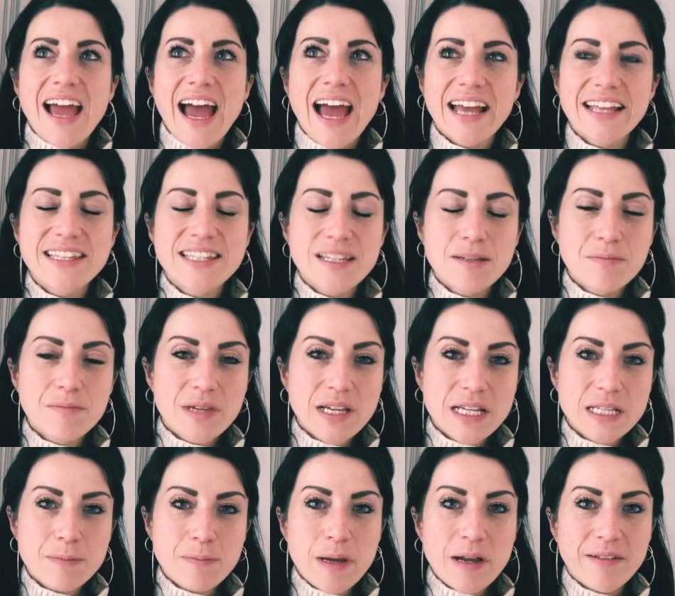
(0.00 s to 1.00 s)
had some
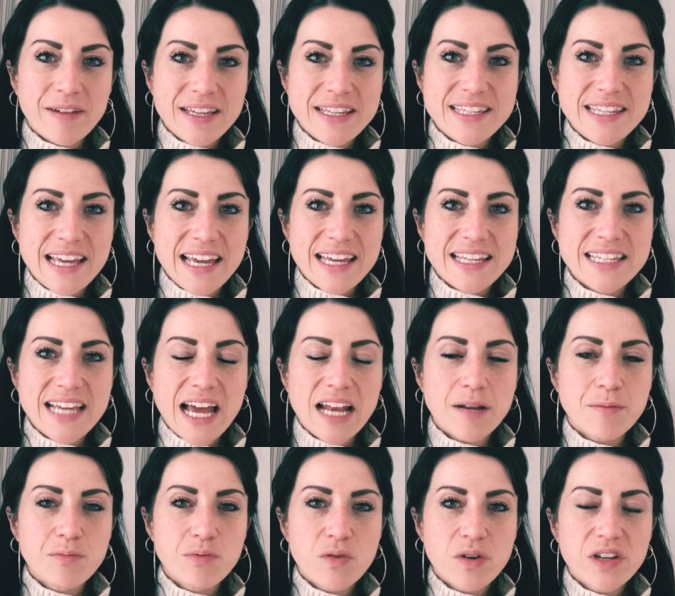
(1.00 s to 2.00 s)
experiences
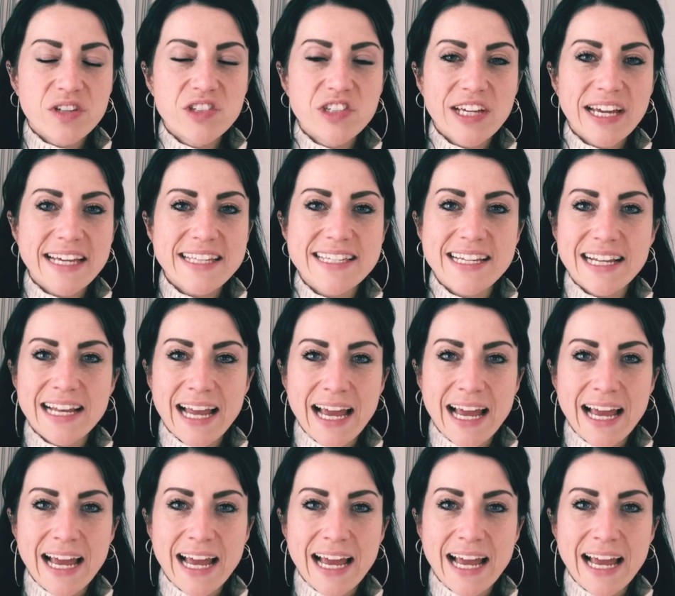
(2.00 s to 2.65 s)
and appreciated